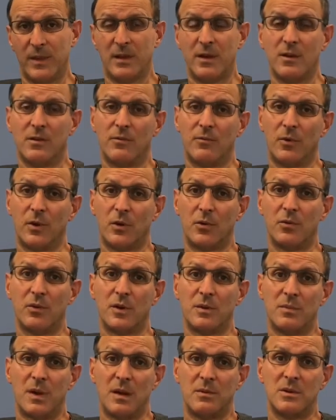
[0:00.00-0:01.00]
Frequently,
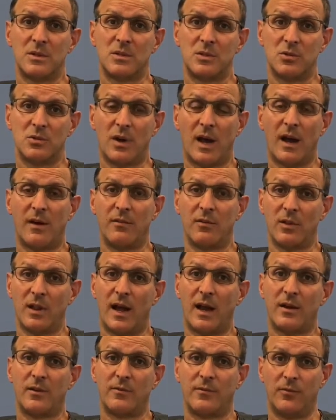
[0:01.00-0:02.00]
babies do have a lot of
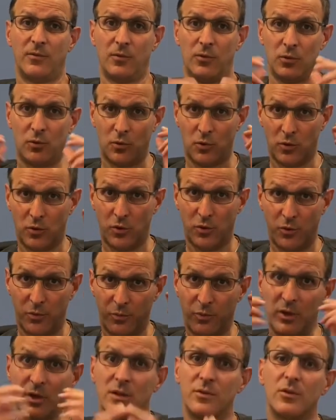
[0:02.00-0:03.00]
fluid or debris in
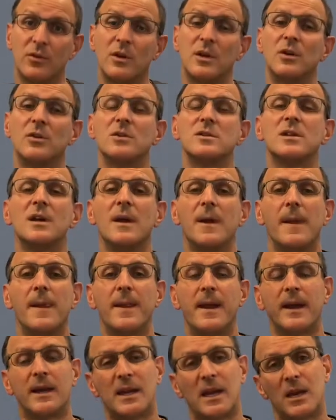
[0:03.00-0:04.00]
their ears that
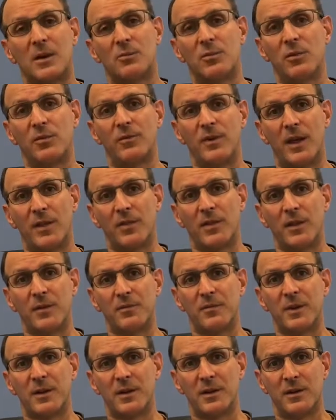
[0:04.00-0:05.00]
can prevent them
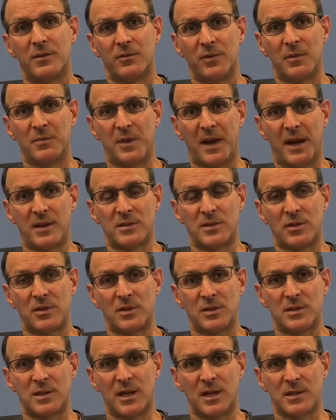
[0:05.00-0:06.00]
from passing this
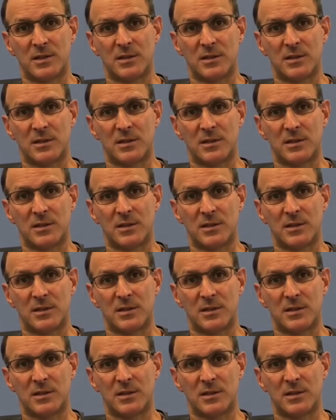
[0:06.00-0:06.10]
test.